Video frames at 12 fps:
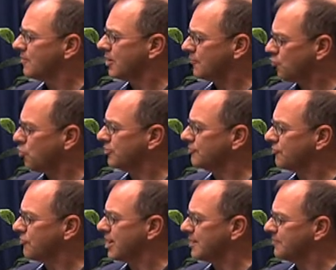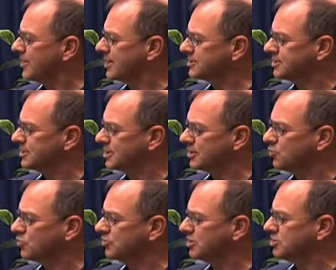of wooden frame that
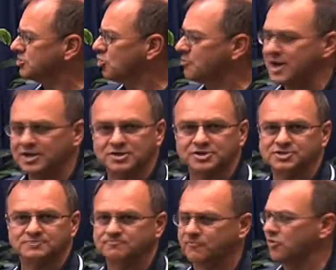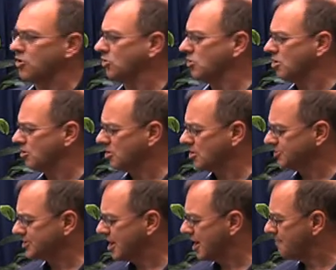will need no maintenance for a long, long
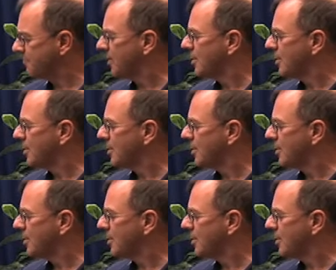time.